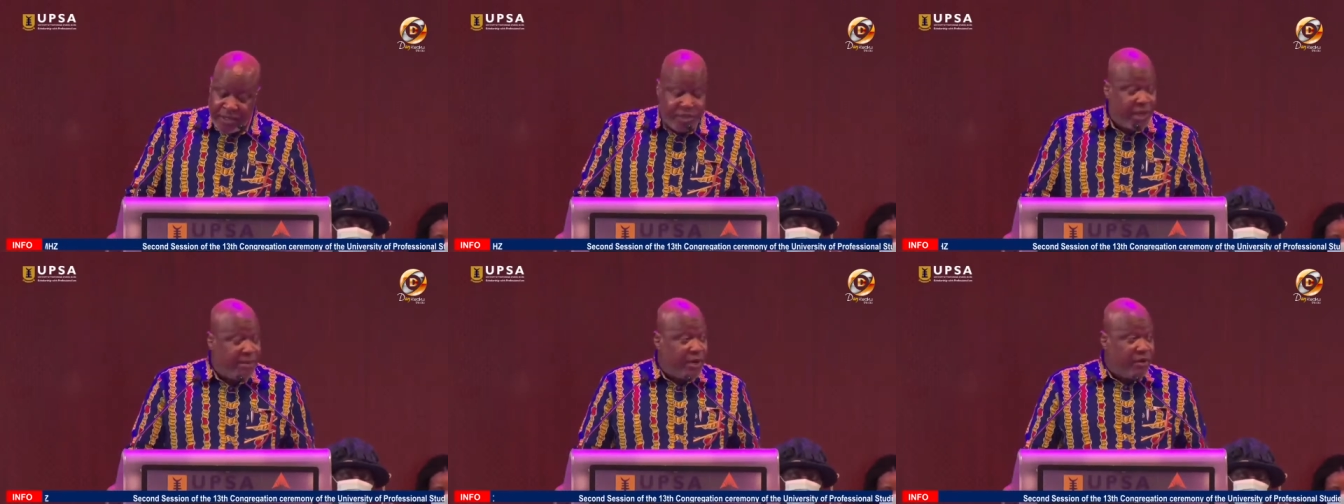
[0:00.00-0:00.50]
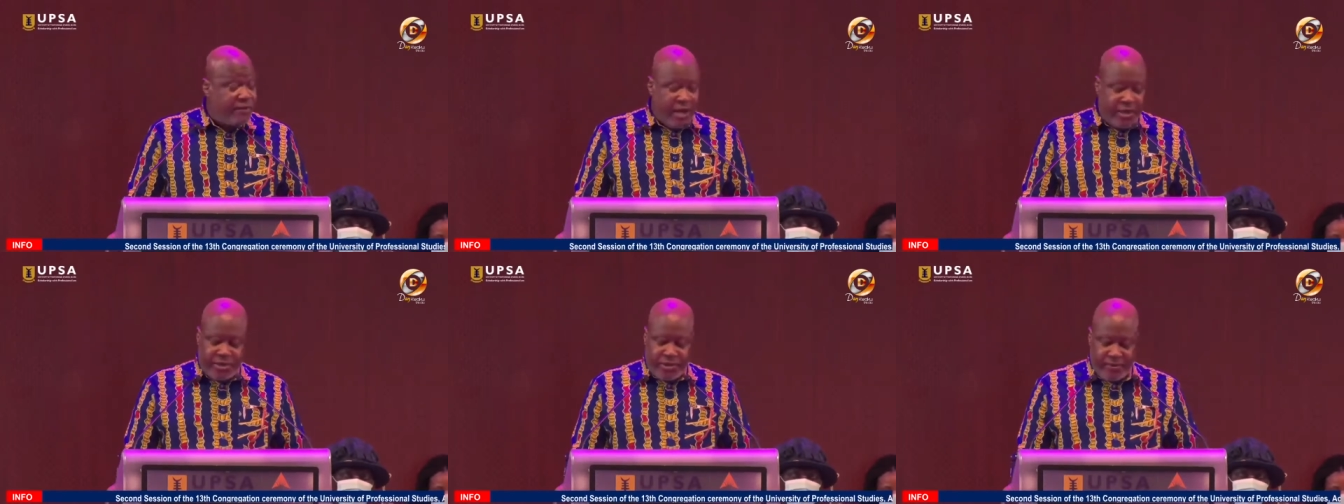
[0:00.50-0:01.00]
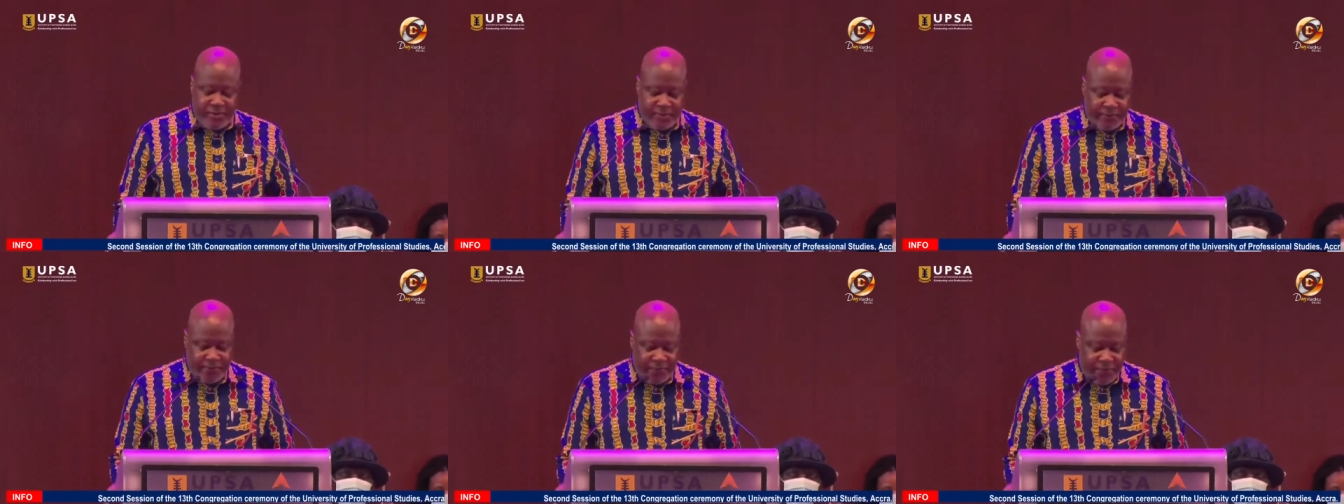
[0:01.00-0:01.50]
Chairman of Council,
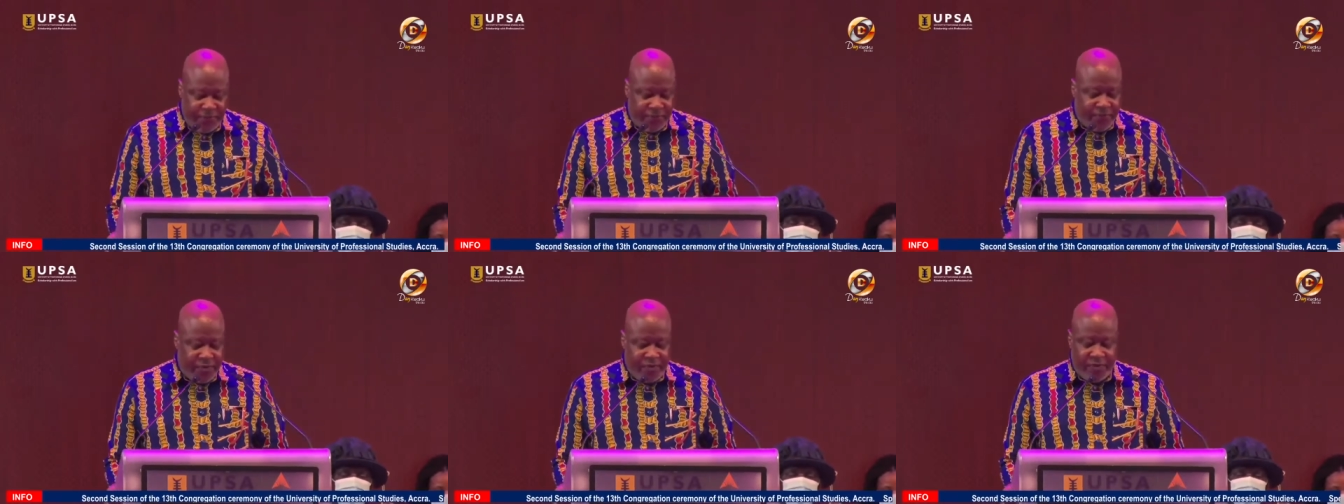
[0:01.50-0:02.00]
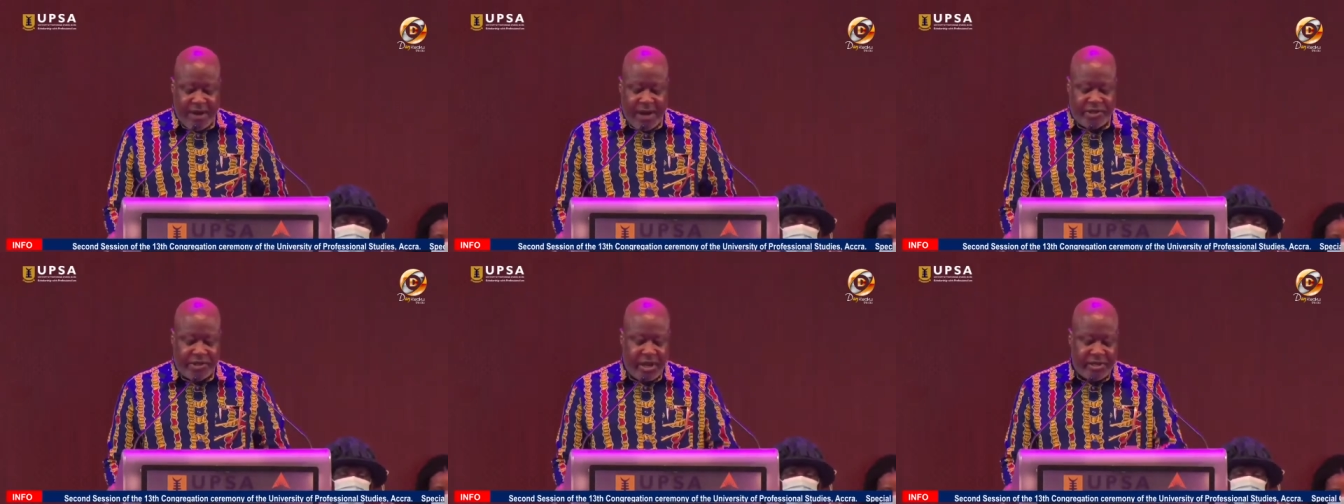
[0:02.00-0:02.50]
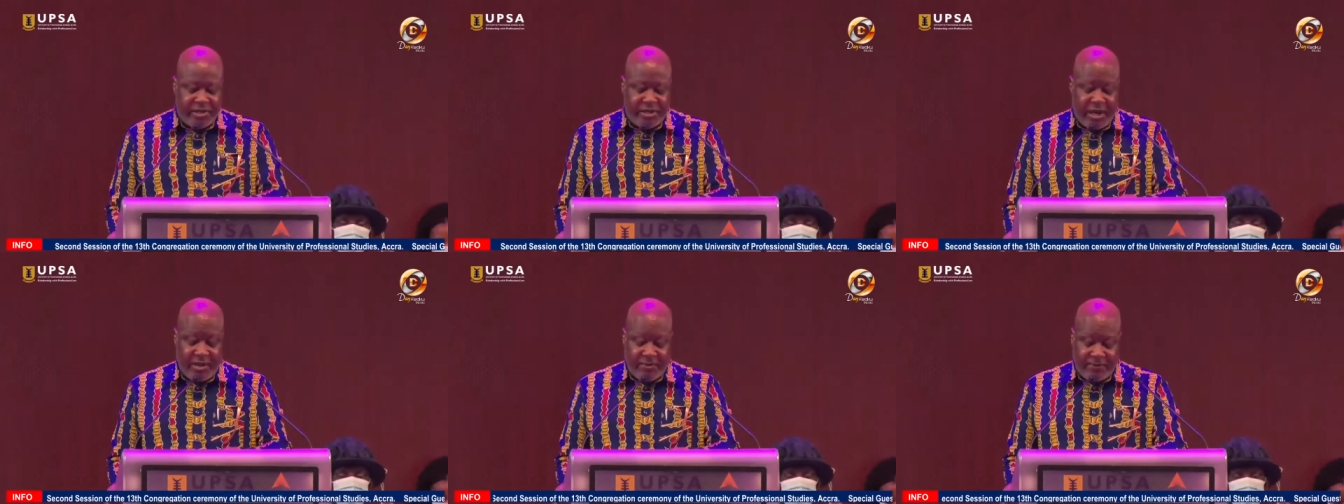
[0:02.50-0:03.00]
Vice
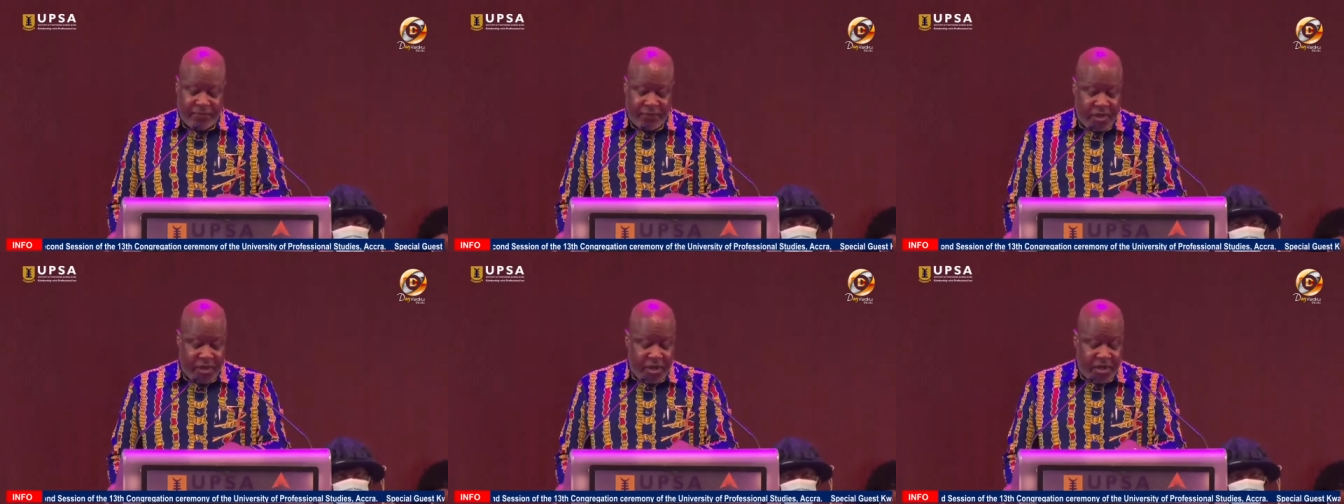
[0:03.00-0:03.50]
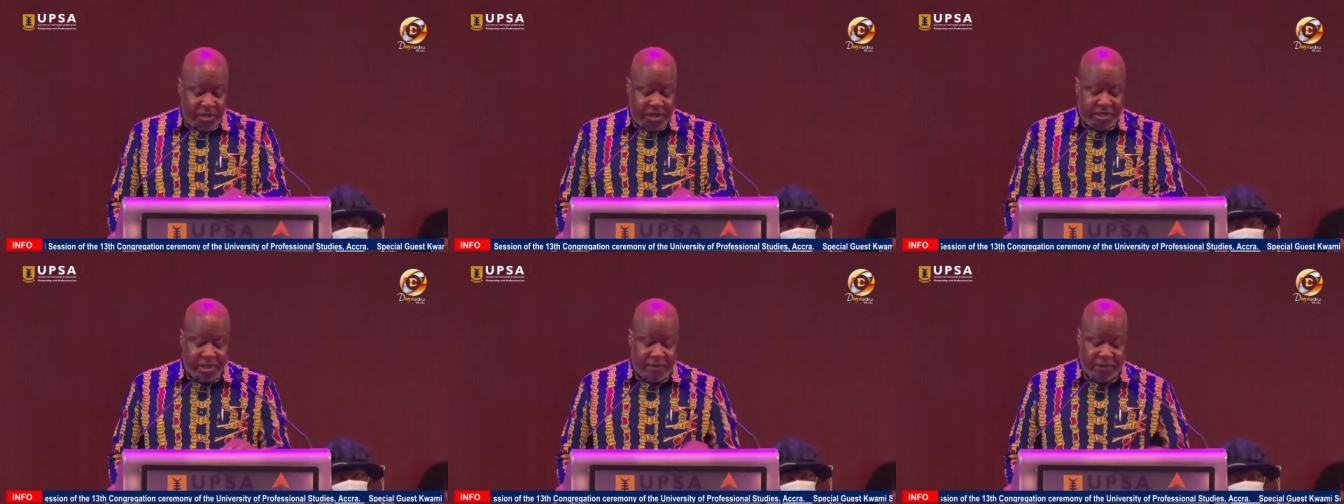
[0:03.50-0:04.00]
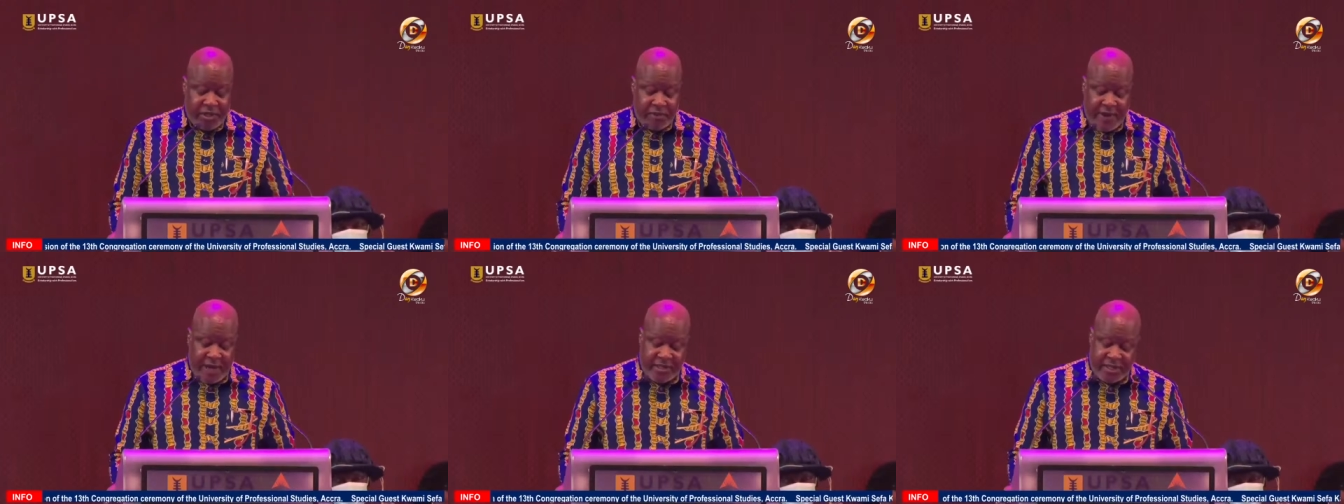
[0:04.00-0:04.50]
Chancellor, distinguished
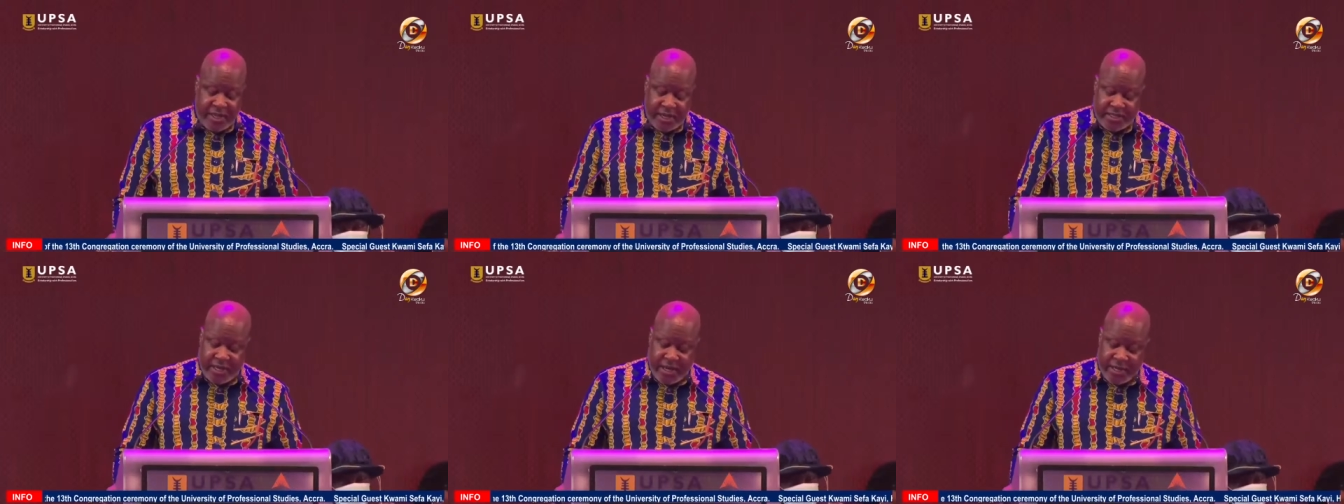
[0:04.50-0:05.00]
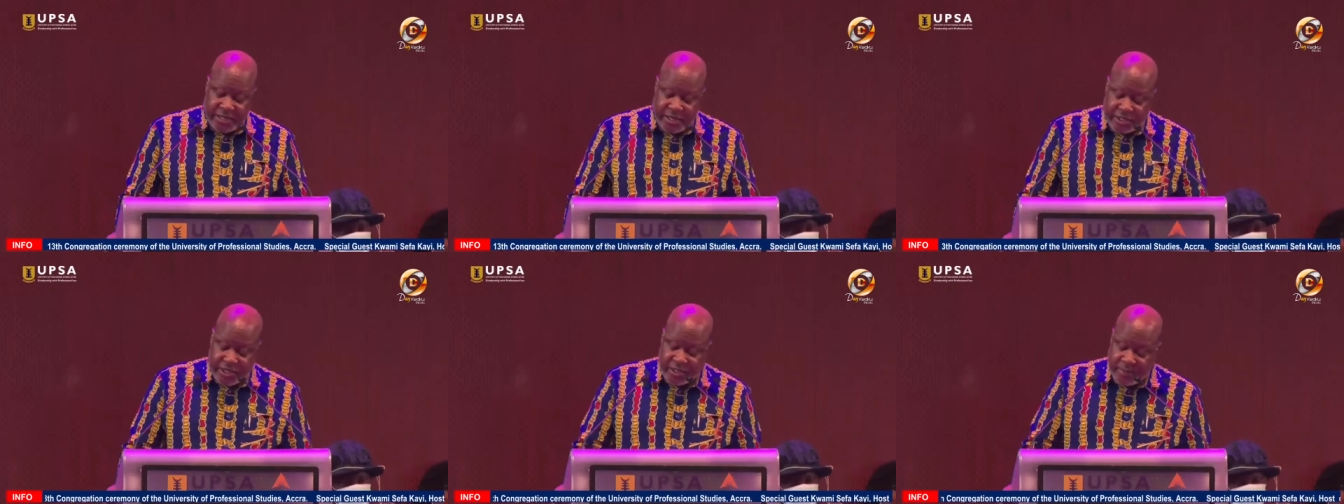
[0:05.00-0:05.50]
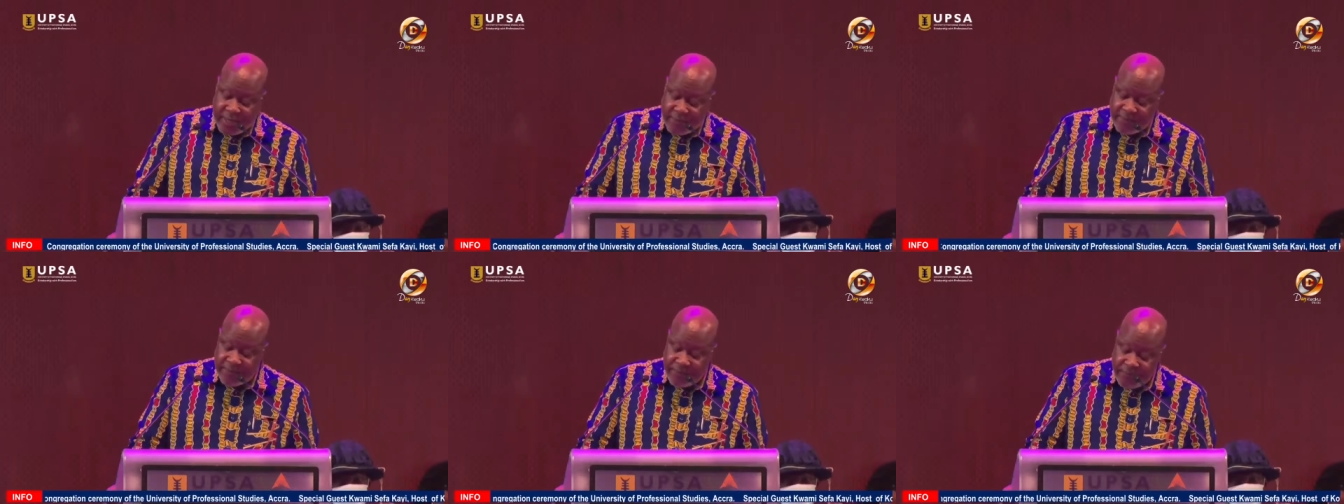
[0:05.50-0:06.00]
invited guests, ladies and
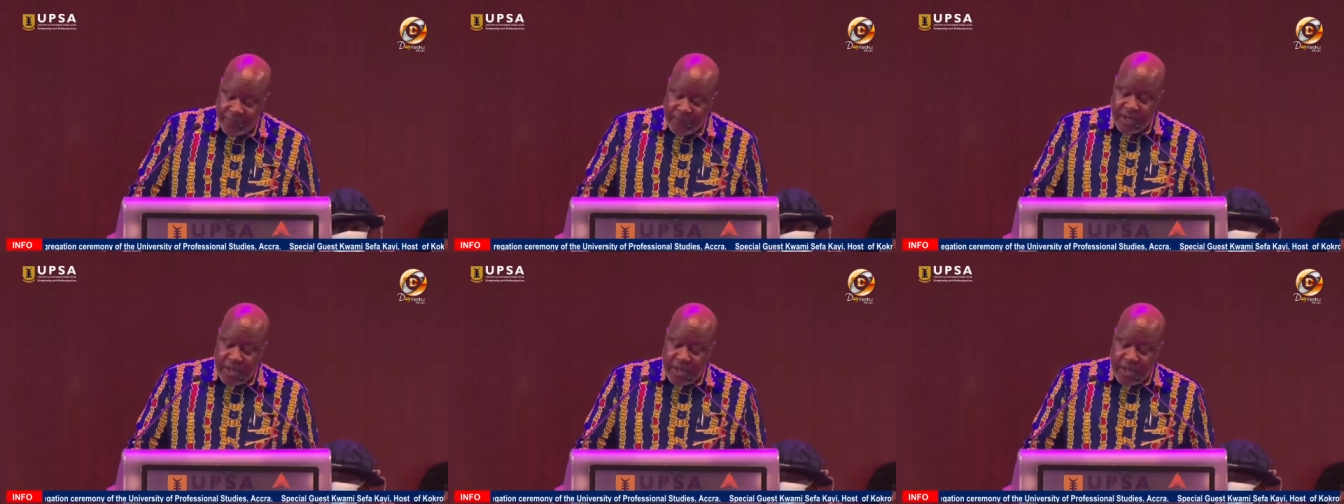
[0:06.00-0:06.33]
gentlemen,